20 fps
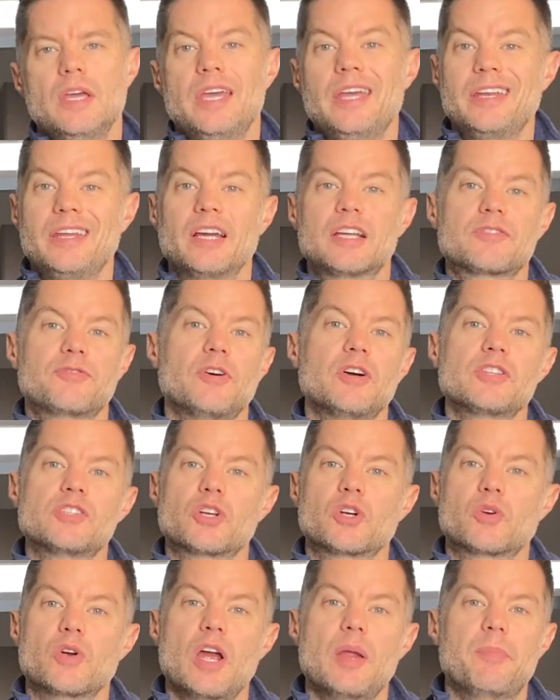Index funds
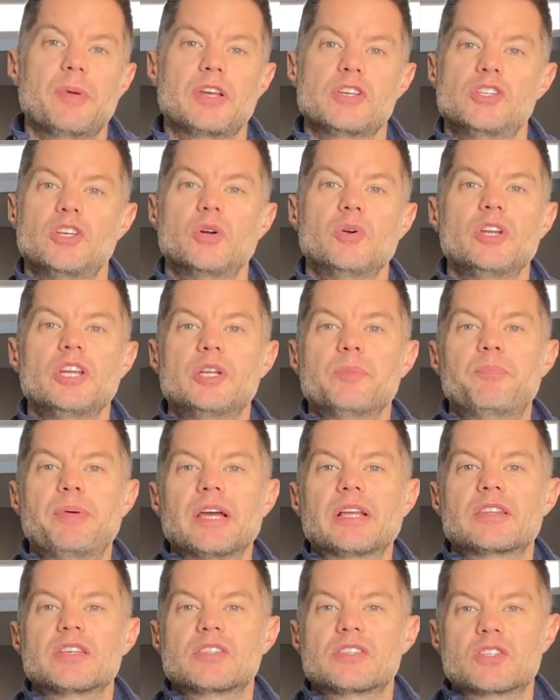are great because you don't need to
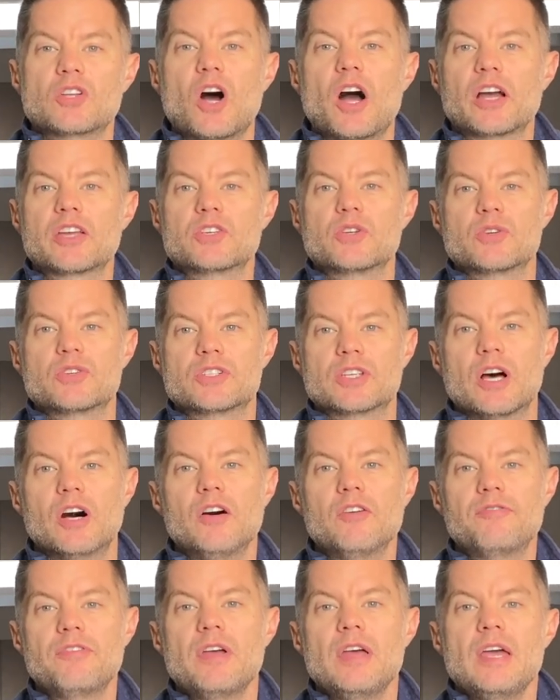pick the stocks
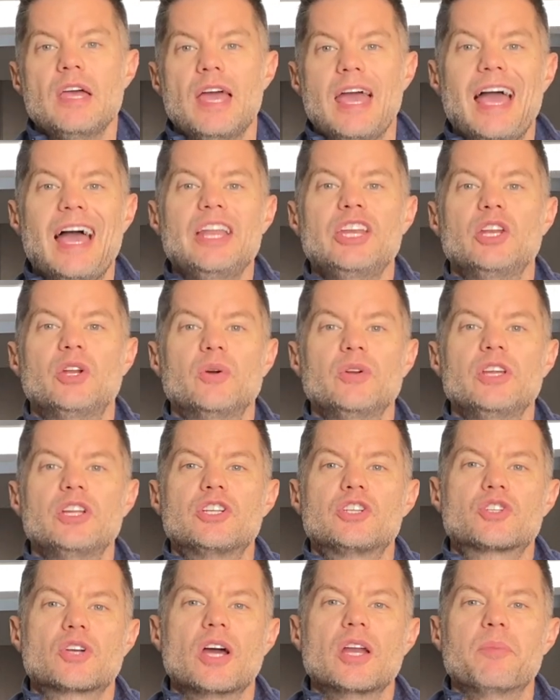yourself, and you don't need
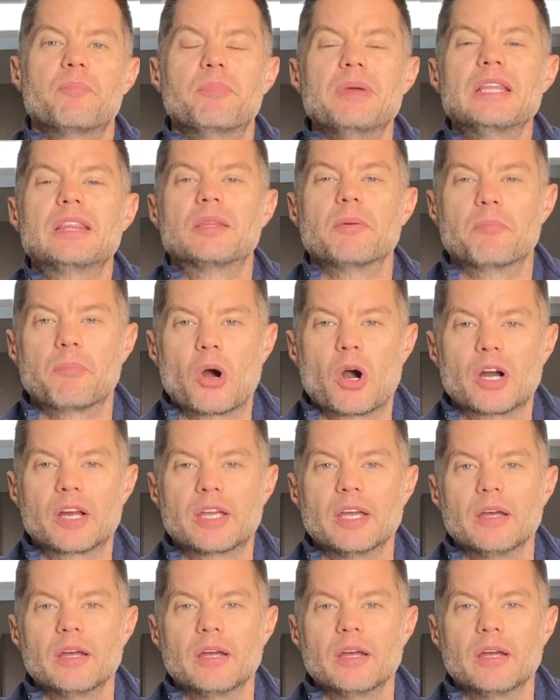to try to beat the market.